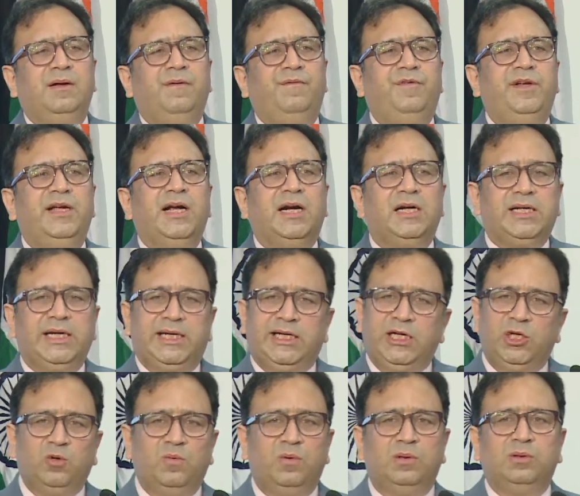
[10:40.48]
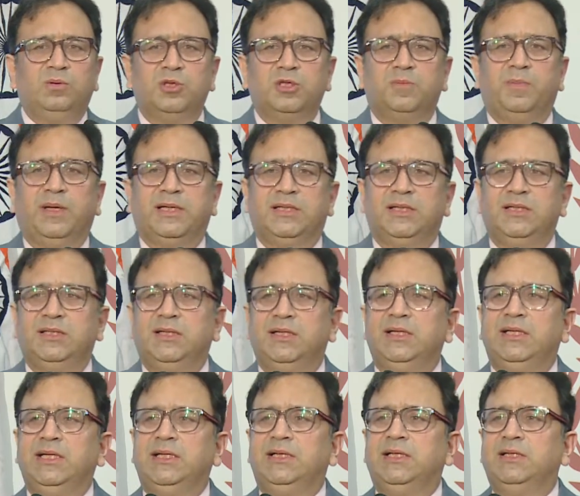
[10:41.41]
We are taking over those buses
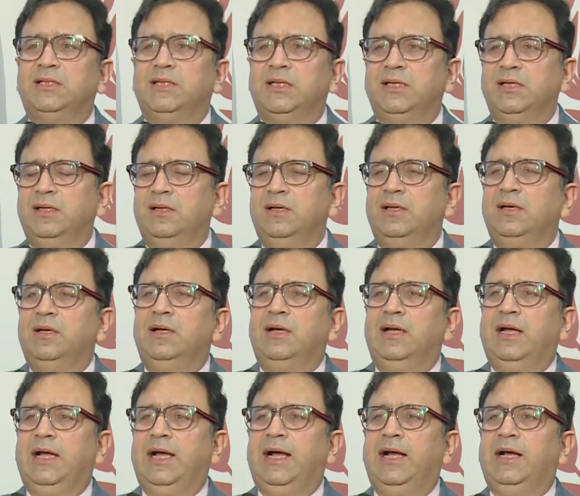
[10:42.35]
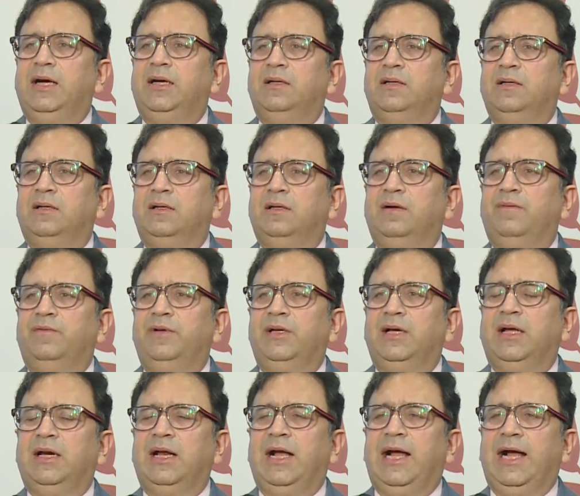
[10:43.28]
in DTC, and we
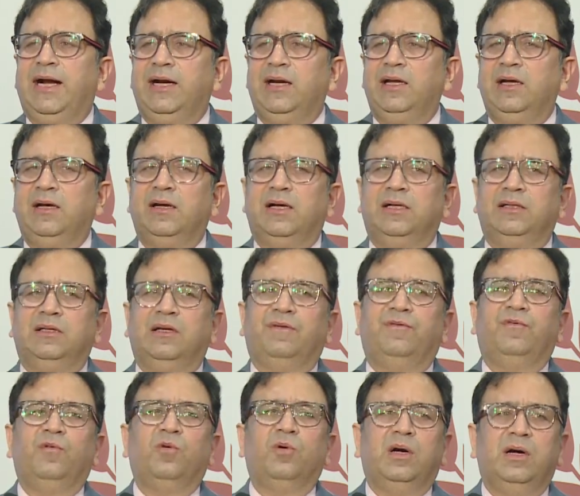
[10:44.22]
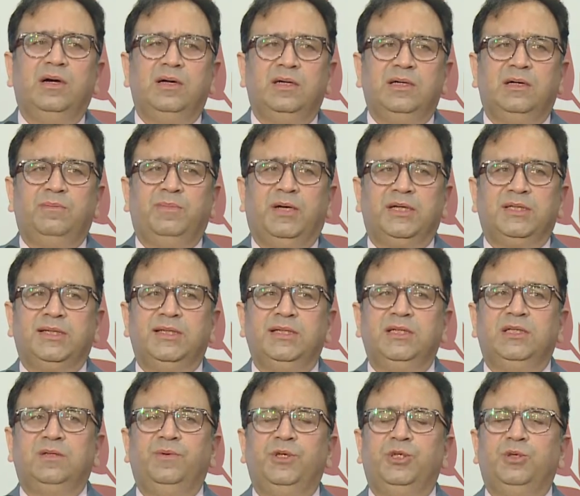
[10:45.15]
are adding another 400
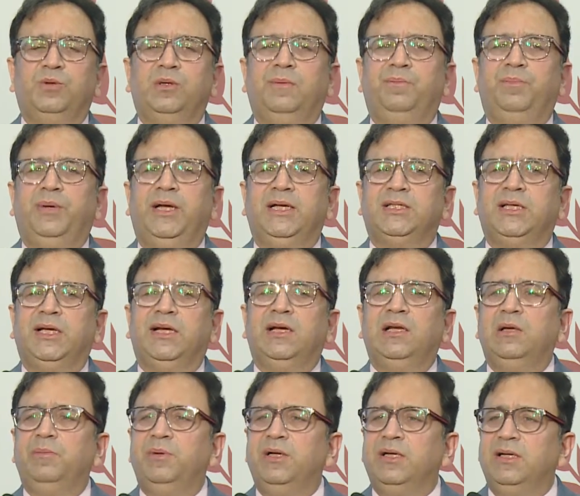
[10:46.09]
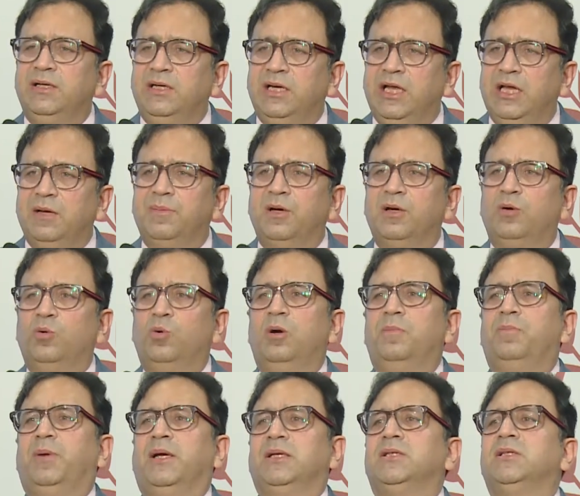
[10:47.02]
buses, which will basically be
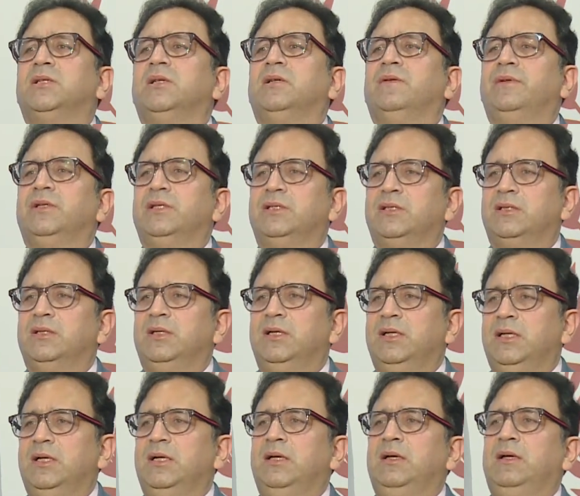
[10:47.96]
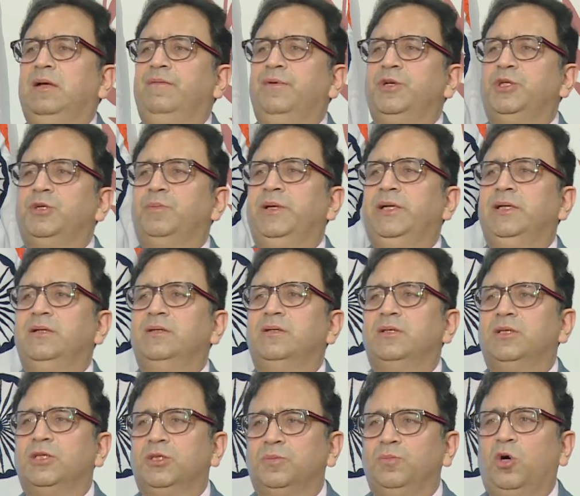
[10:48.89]
neighborhood bus service, which means
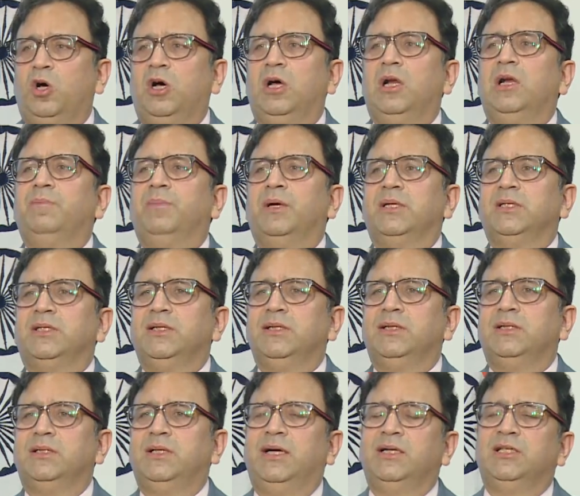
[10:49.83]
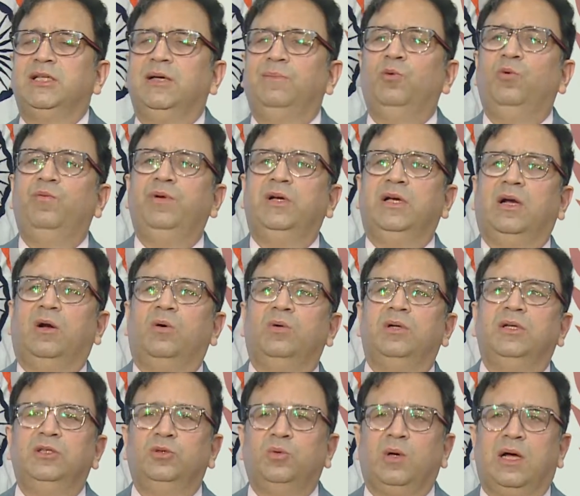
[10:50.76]
small buses, let's say moving around
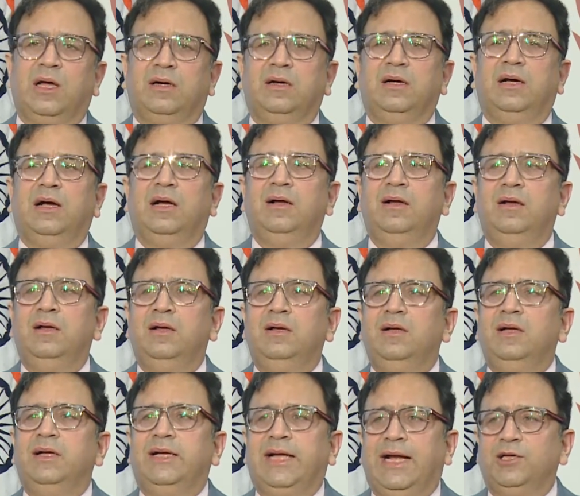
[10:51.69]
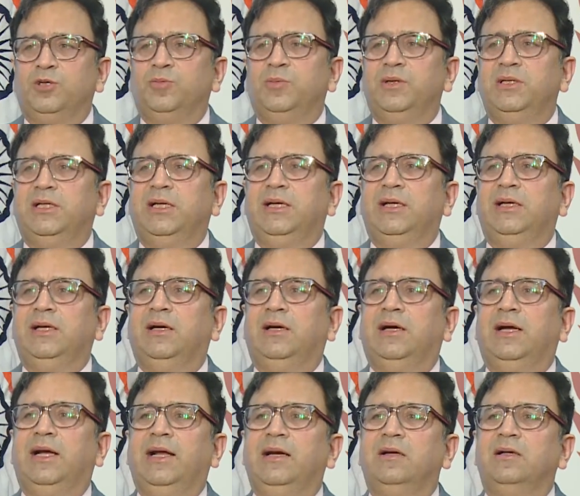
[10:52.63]
in Dwarka catchment
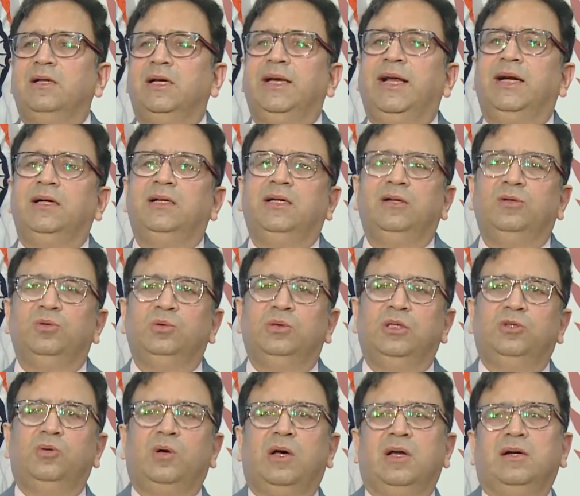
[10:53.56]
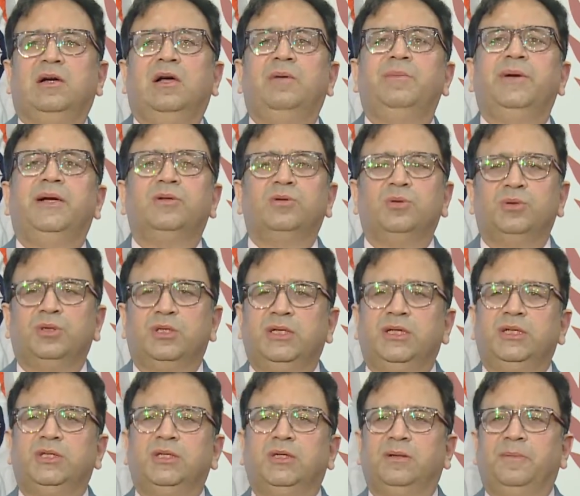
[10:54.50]
area and connecting to the Dwarka metro
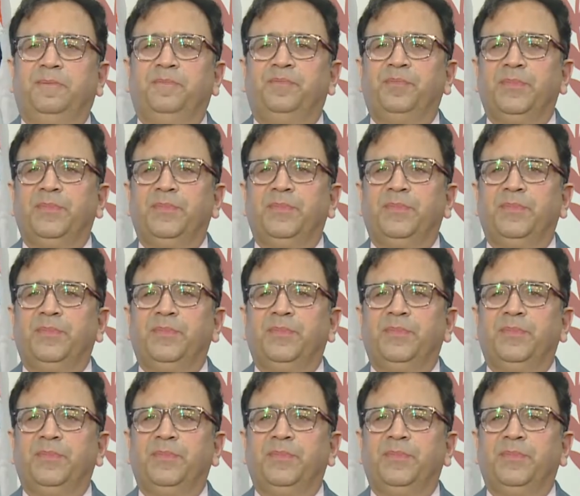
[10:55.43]
station.